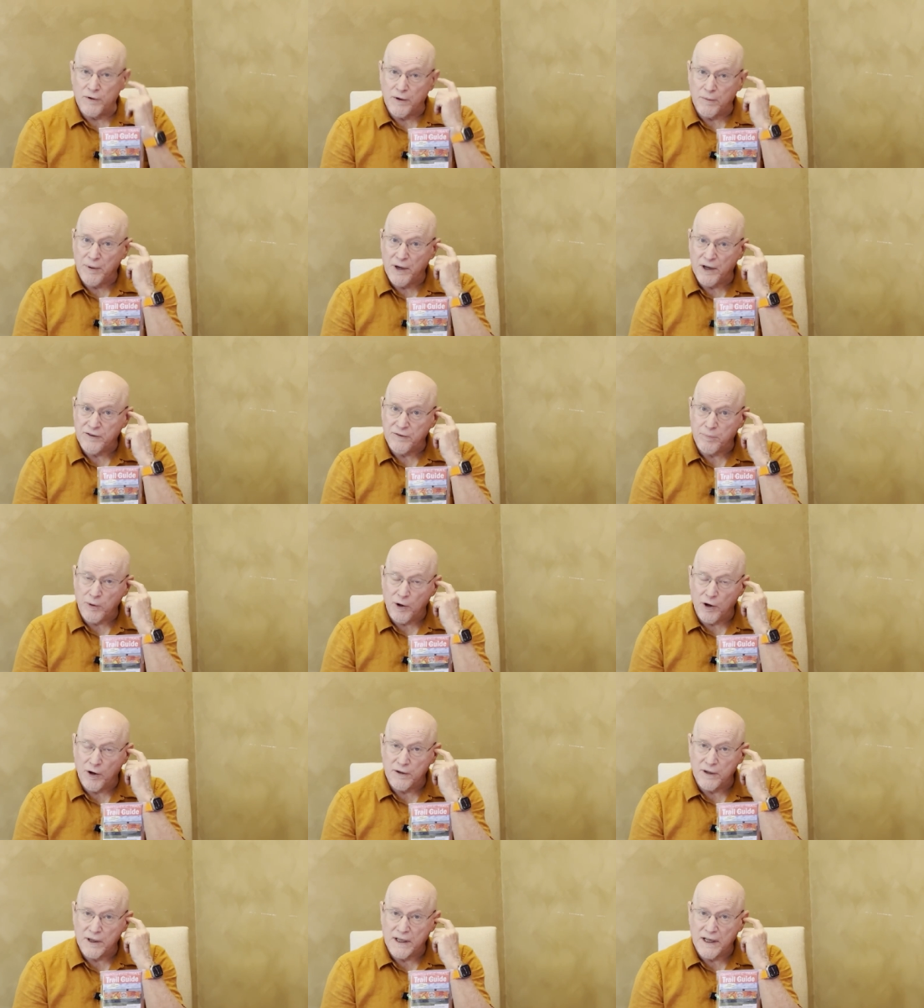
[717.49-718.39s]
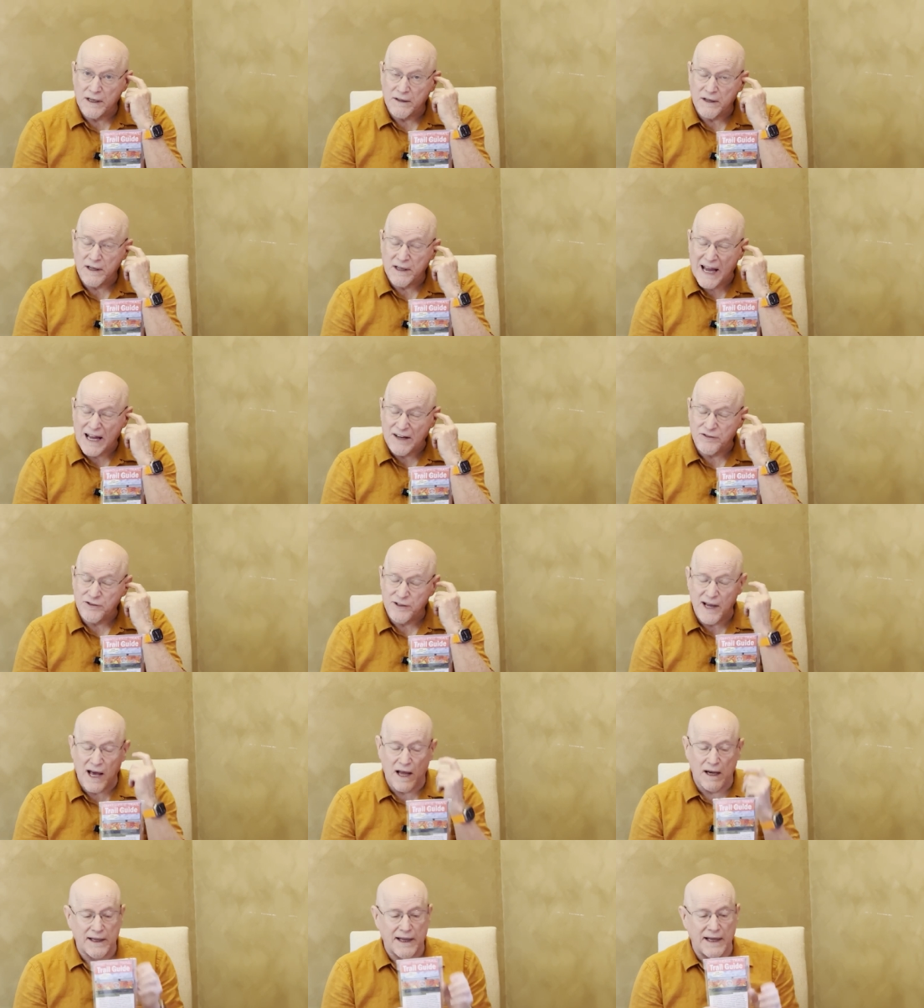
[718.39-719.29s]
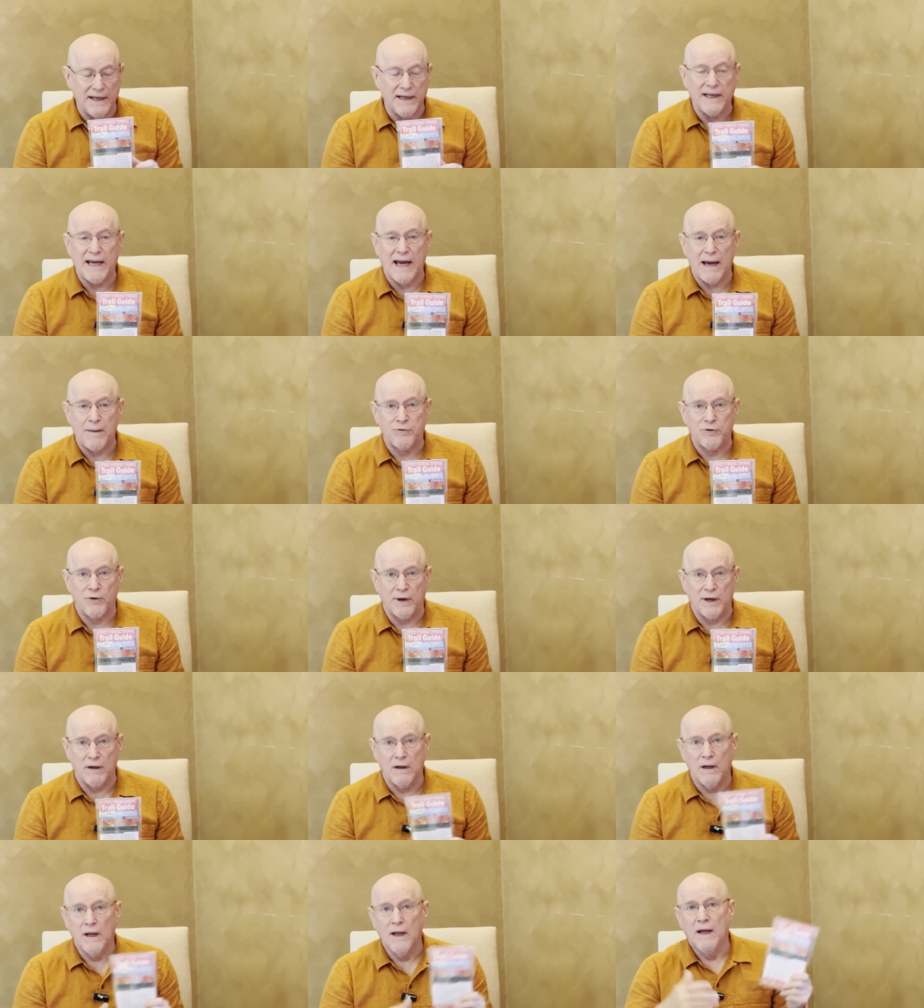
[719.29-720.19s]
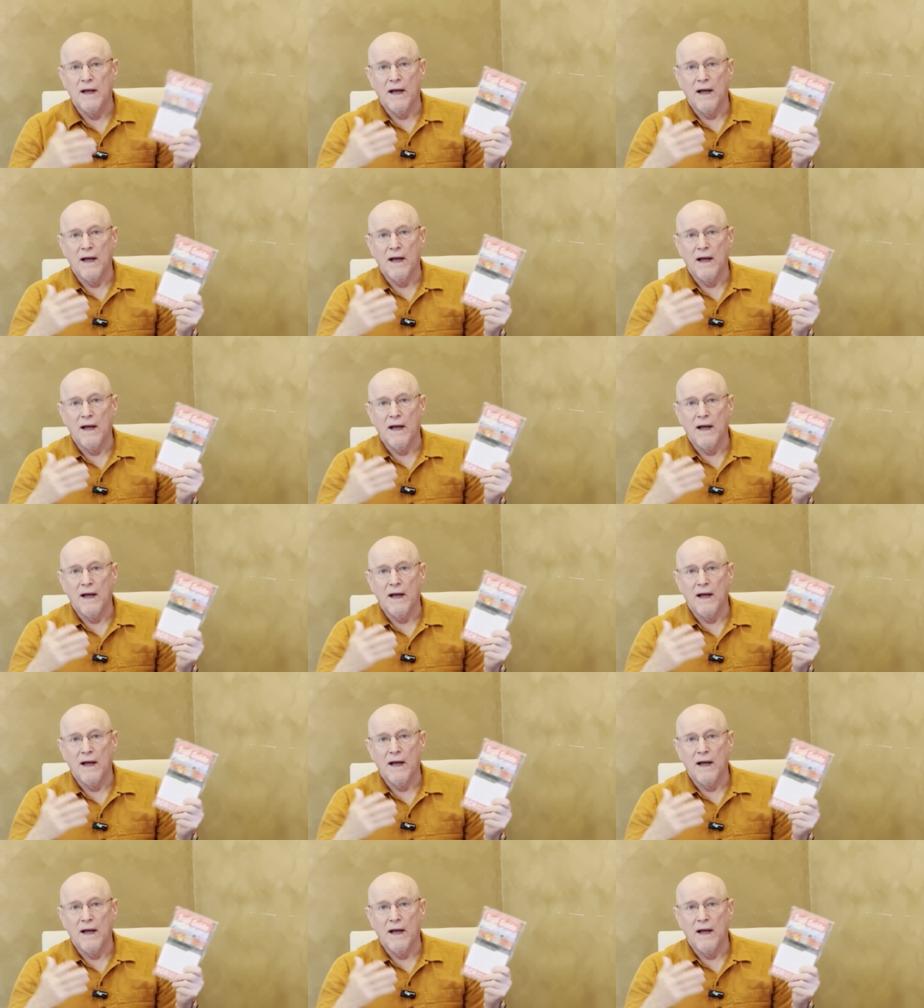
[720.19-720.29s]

to Pittsburgh to kick, catch the Allegheny Gap Trail,